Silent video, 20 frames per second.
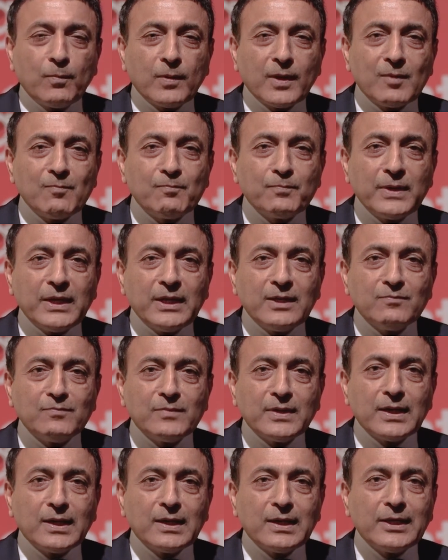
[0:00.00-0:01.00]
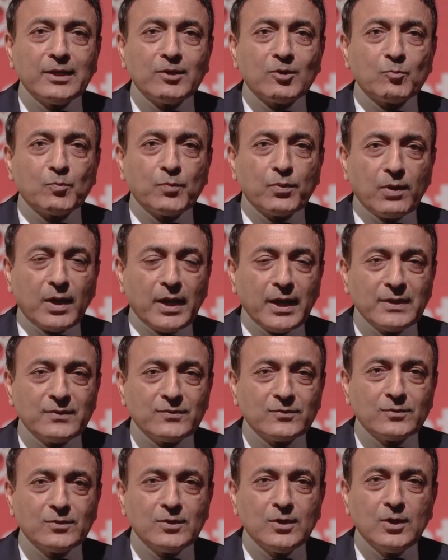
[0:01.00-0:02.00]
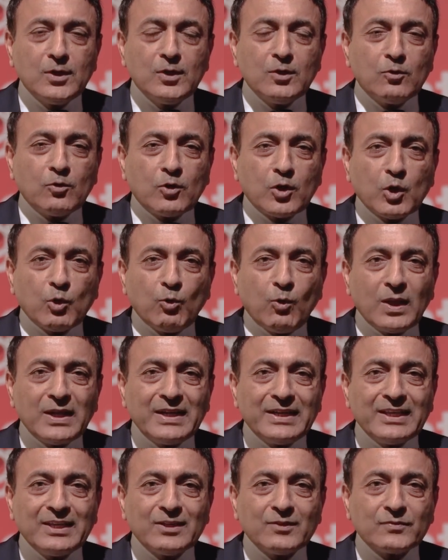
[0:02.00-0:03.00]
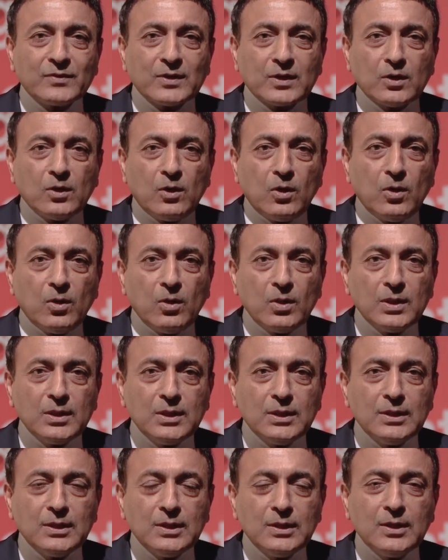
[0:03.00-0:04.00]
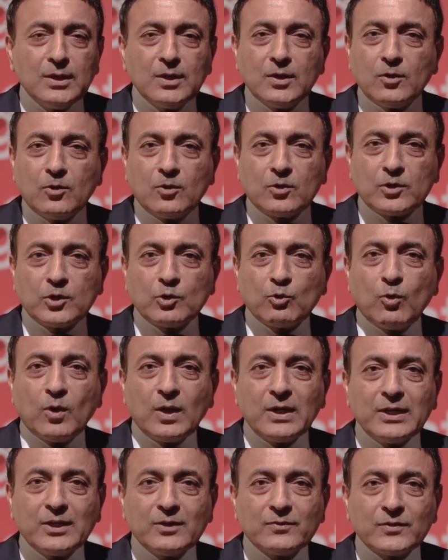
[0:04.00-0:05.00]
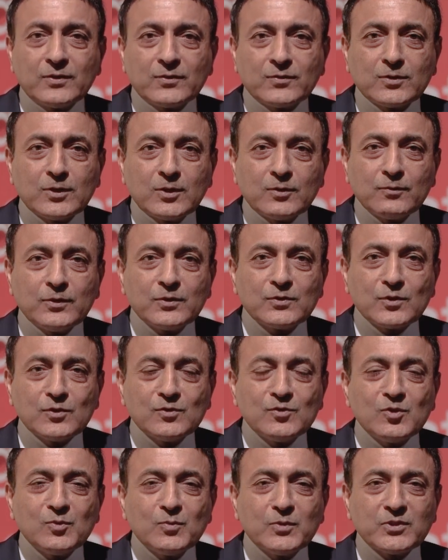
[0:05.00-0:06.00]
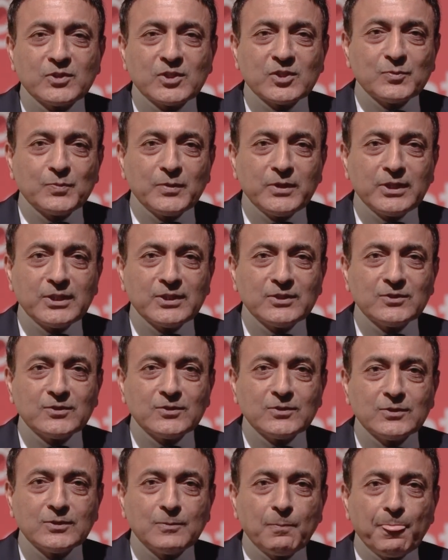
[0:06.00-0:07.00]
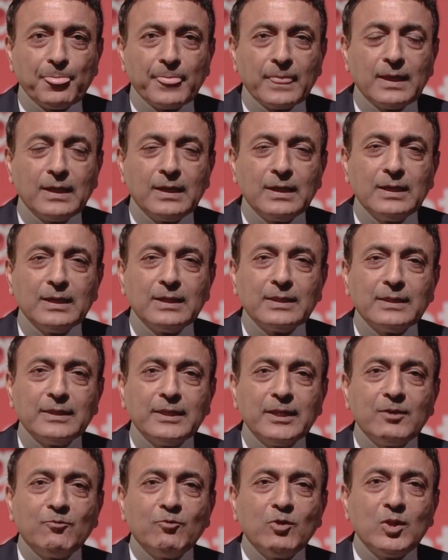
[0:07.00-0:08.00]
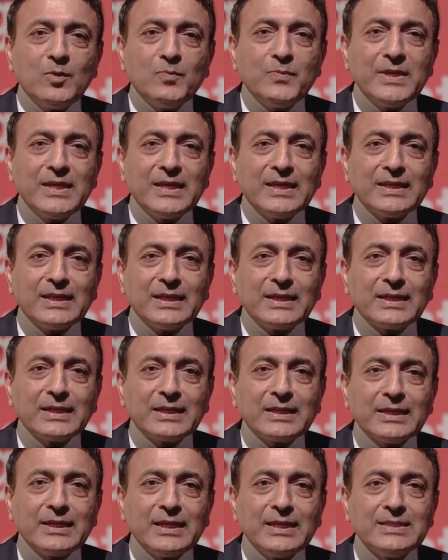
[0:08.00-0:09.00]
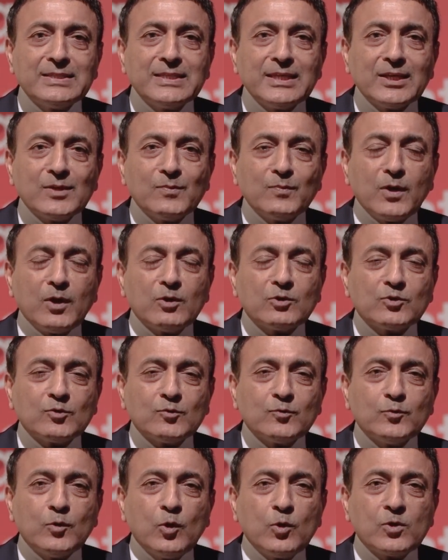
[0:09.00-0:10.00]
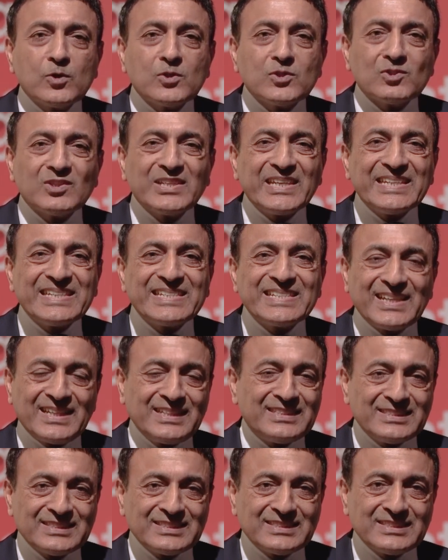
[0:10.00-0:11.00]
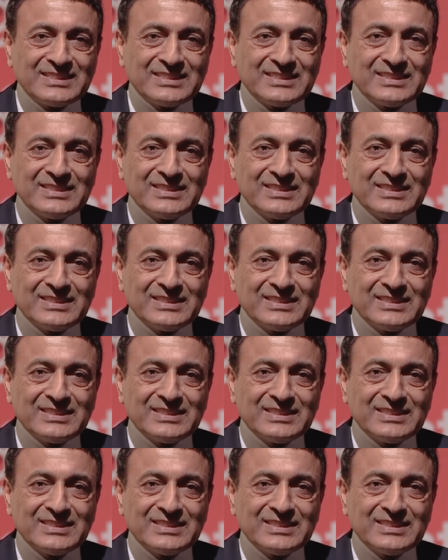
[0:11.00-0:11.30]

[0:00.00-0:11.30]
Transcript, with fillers: compete merely on price or quality of the call or the quality of the service consumers experience. There will be an increasing amount of focus on intelligence.